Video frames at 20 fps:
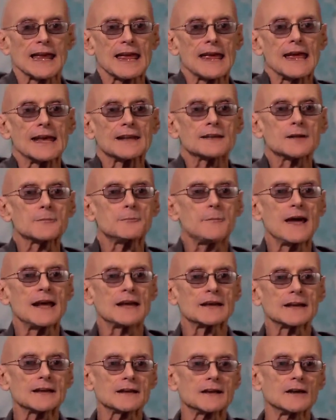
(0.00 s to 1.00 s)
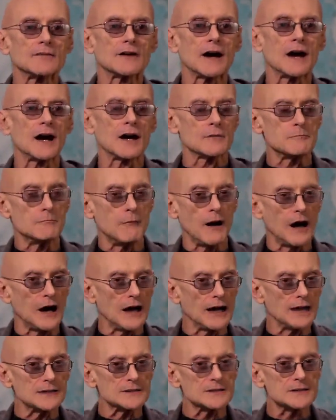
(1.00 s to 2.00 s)
independent of our
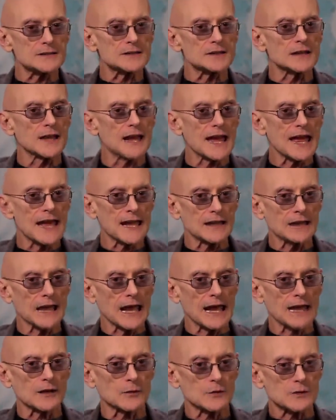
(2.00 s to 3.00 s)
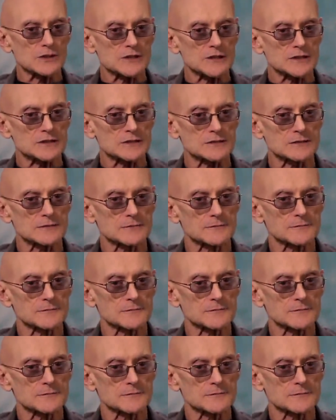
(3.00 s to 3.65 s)
minds and languages.